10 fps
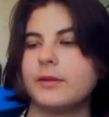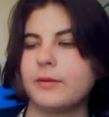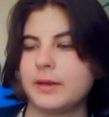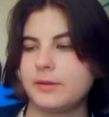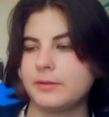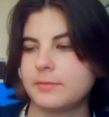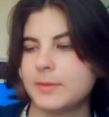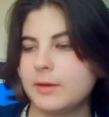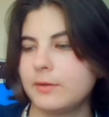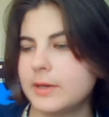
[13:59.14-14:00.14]
though I used
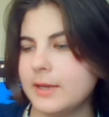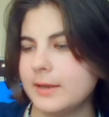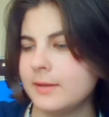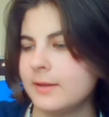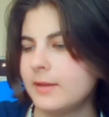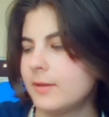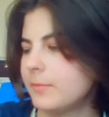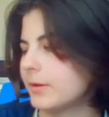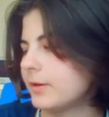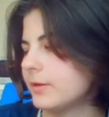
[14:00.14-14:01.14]
my own head,
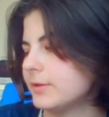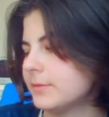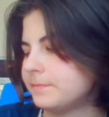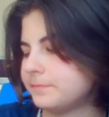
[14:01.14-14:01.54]
because